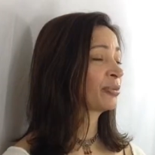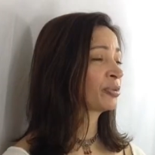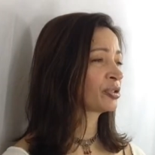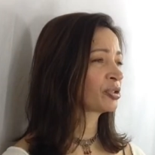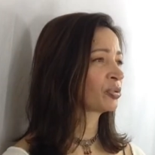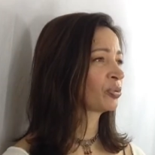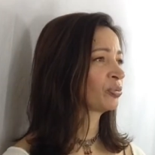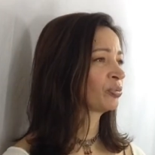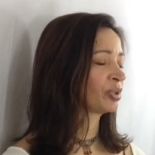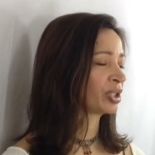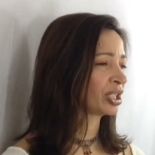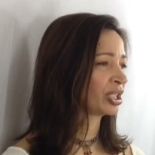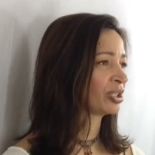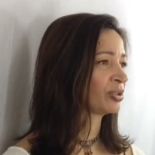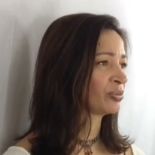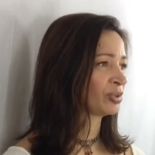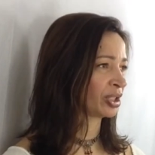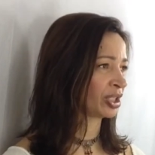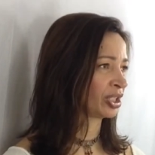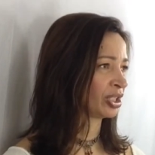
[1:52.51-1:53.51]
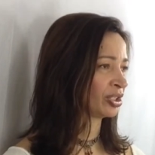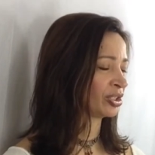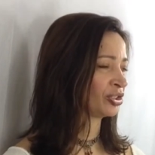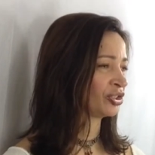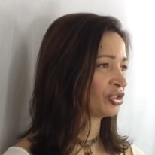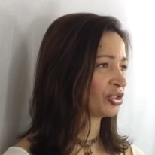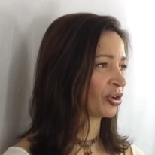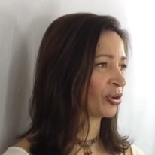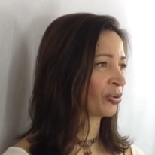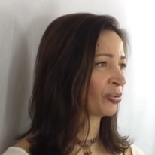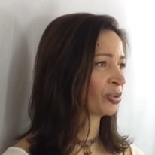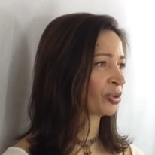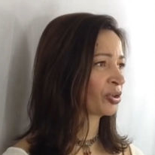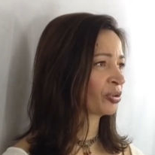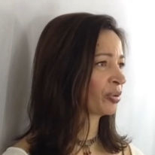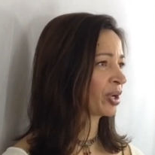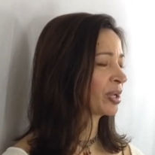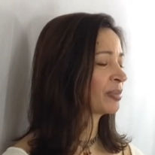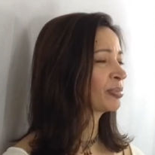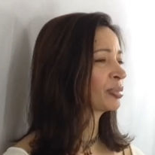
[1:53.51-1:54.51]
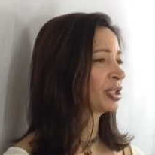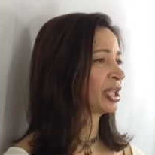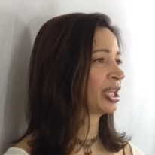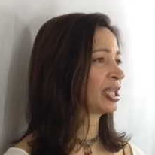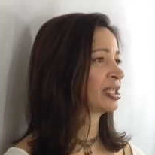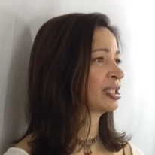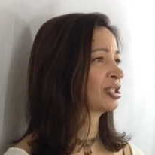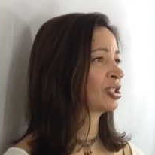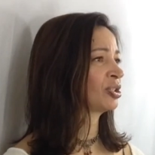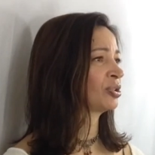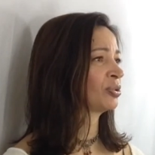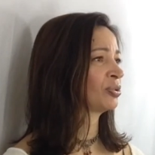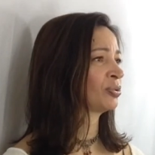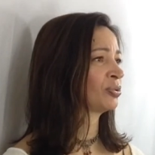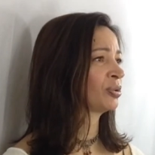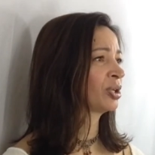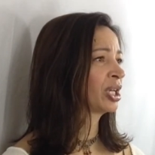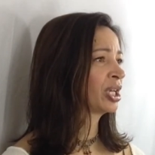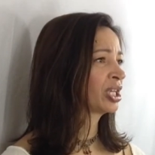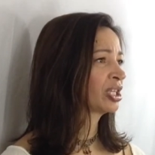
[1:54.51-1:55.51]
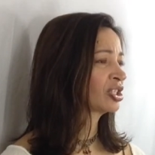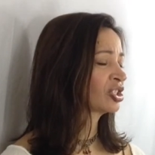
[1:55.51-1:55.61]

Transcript: It was a really, really good show, a great place to